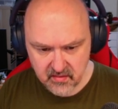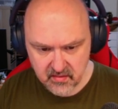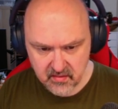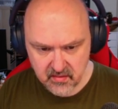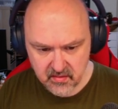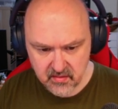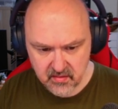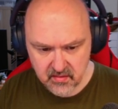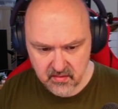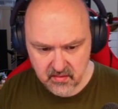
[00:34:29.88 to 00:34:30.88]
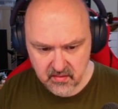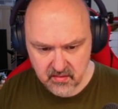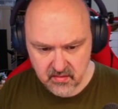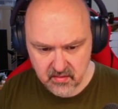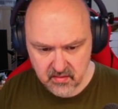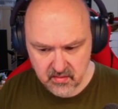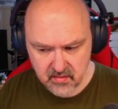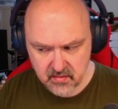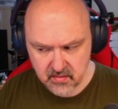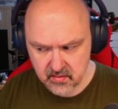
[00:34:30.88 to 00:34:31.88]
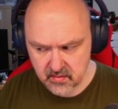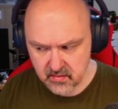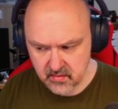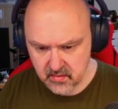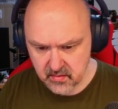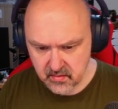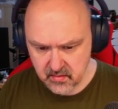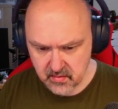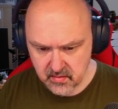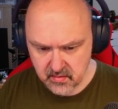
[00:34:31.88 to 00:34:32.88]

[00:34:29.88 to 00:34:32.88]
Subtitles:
(silence)